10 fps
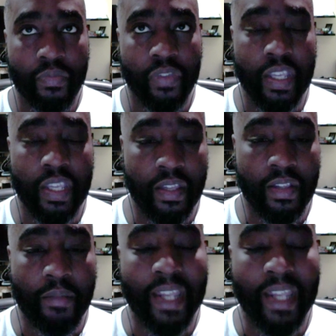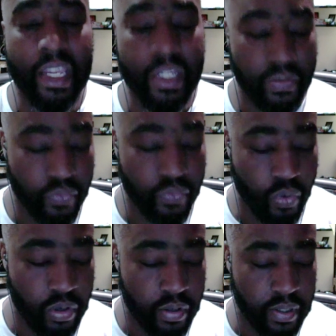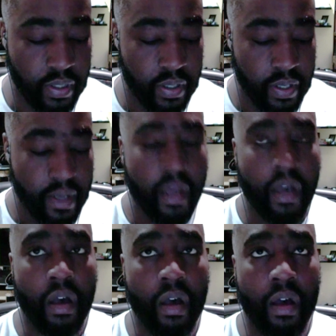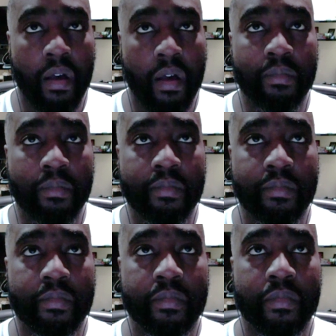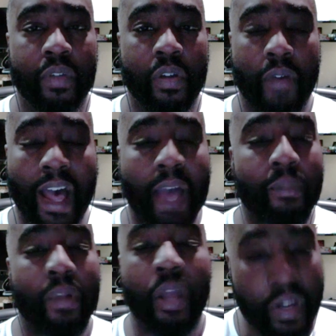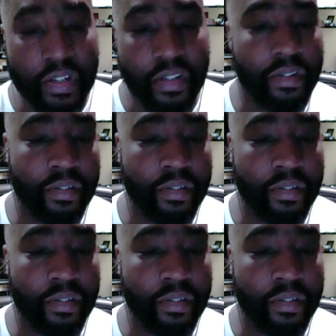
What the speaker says: the medication for um, high blood pressure